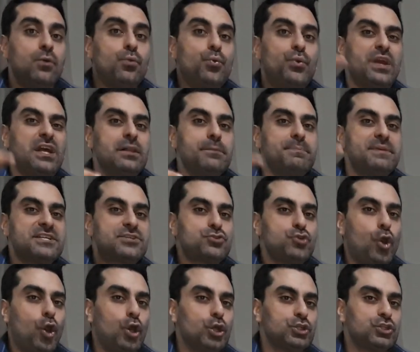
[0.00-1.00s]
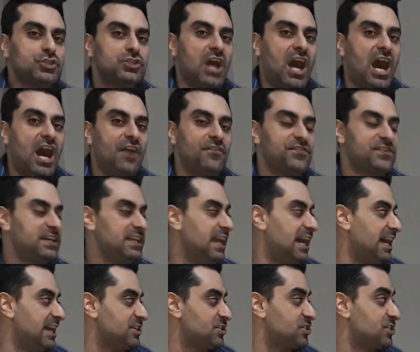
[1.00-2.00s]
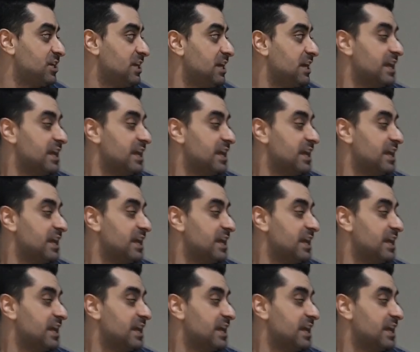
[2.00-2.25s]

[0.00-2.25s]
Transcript: will be so tough clash.